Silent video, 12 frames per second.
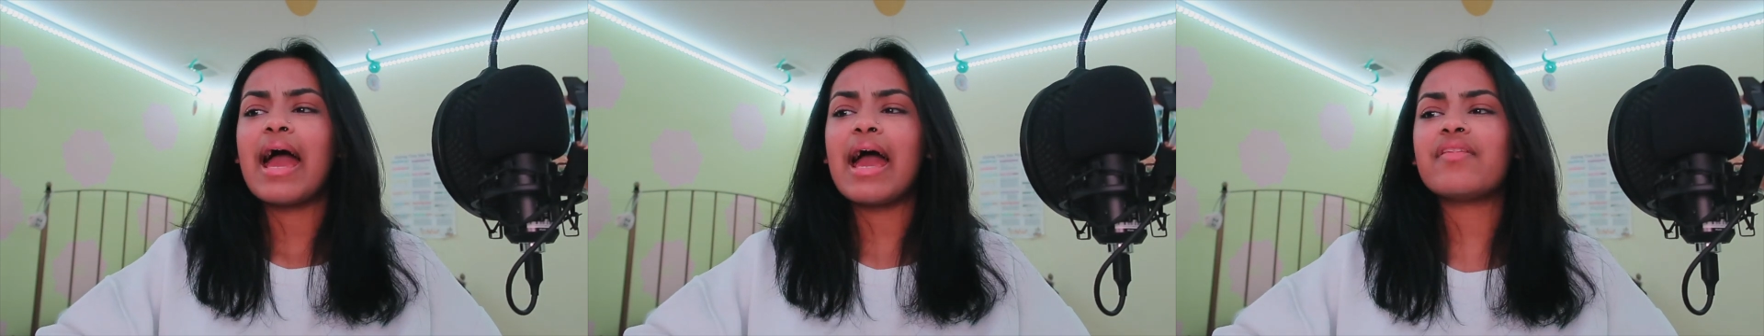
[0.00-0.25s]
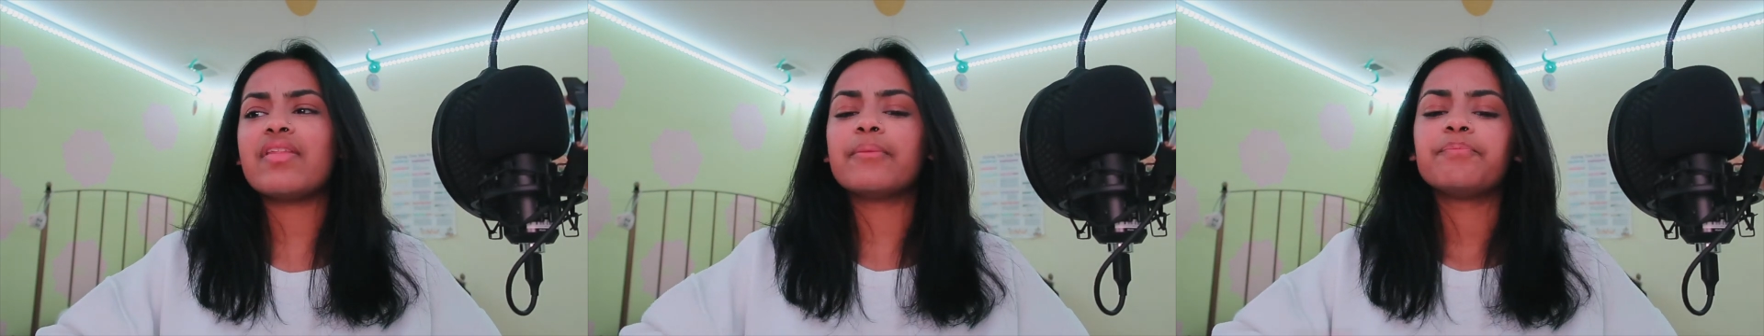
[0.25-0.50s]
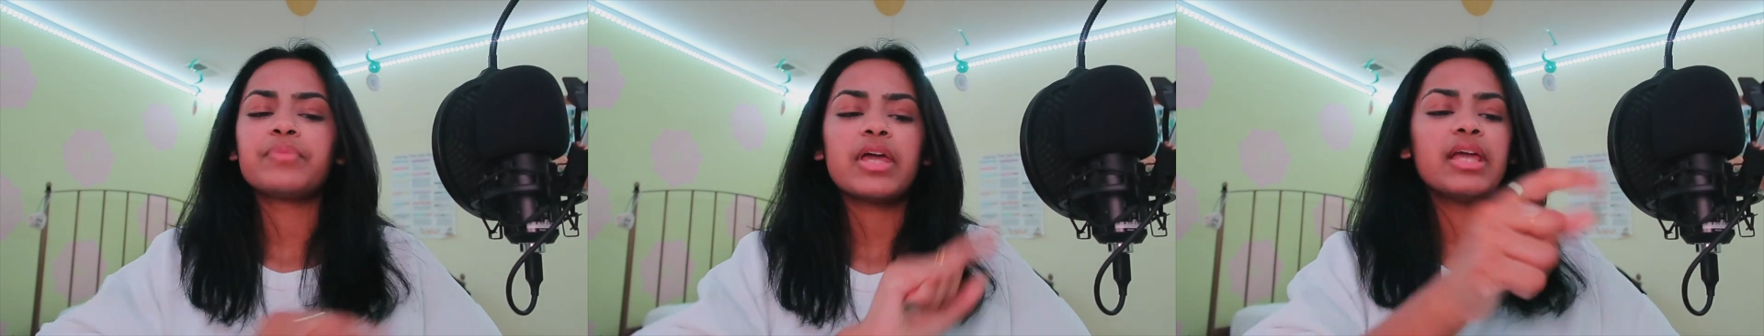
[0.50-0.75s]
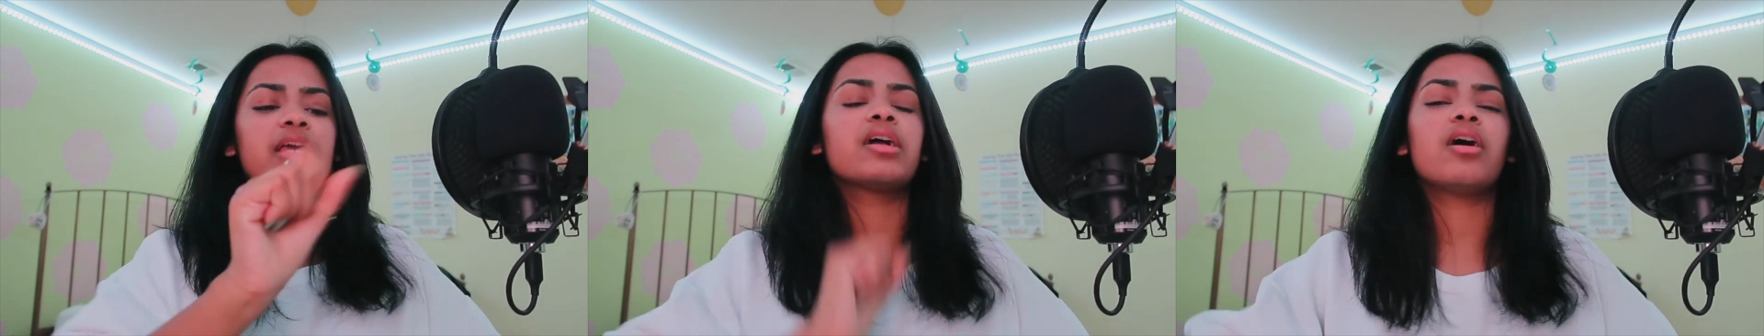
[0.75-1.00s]
And then
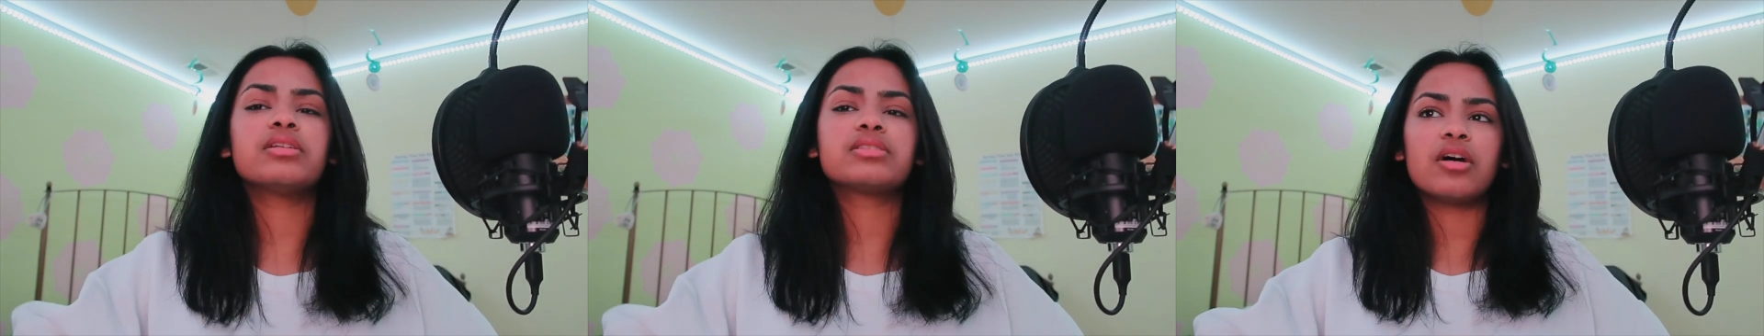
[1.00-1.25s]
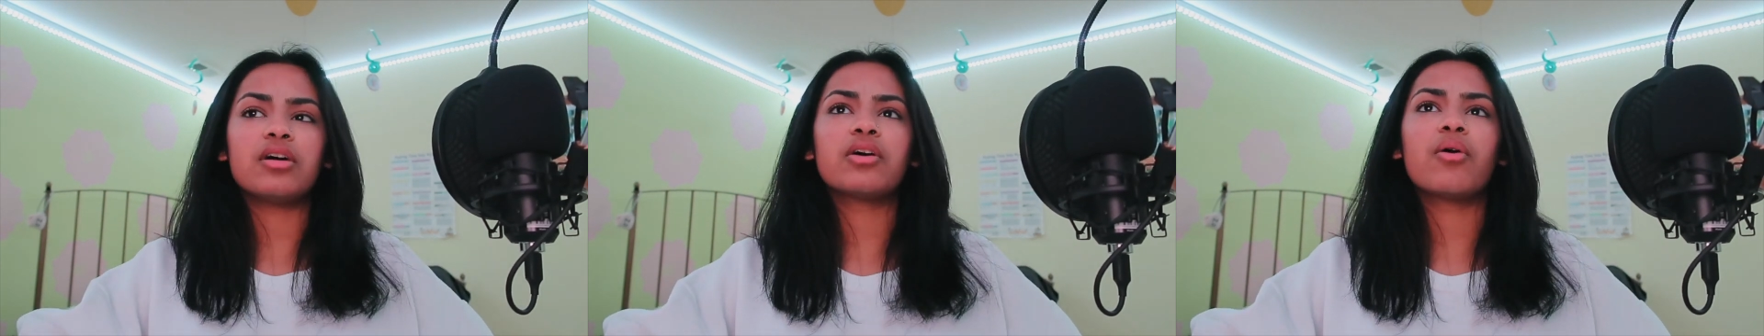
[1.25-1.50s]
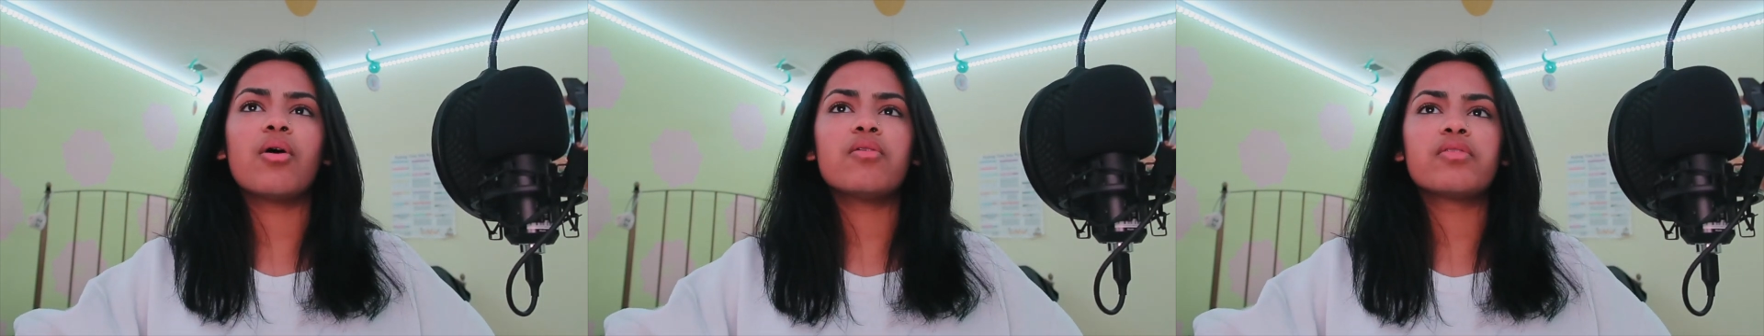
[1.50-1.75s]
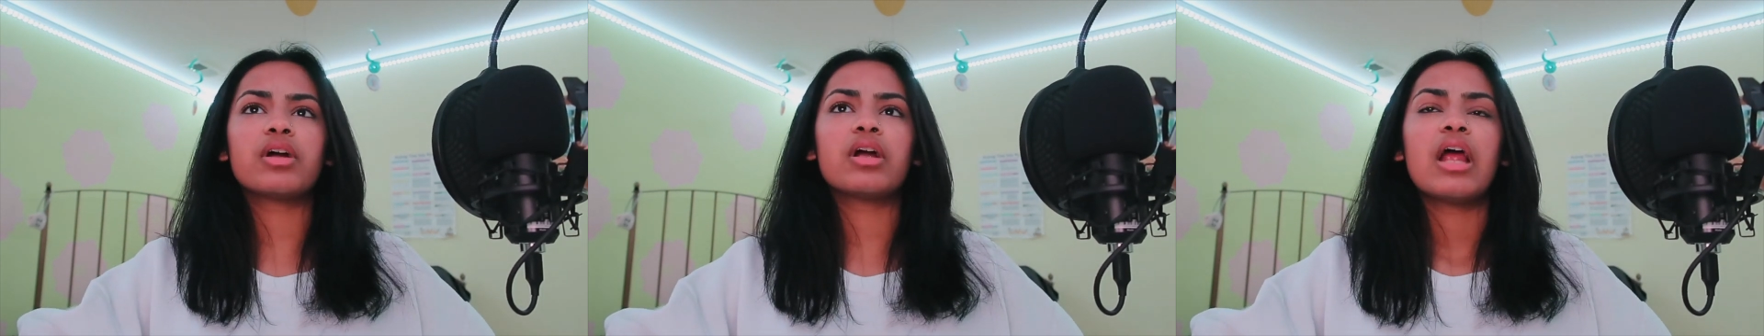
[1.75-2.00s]
he calls Aldo
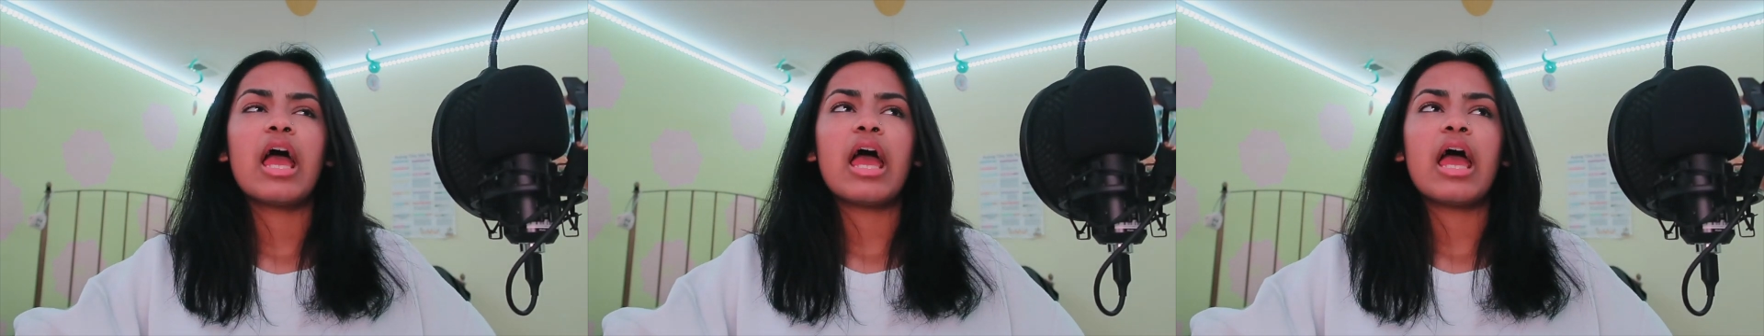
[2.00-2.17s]
over,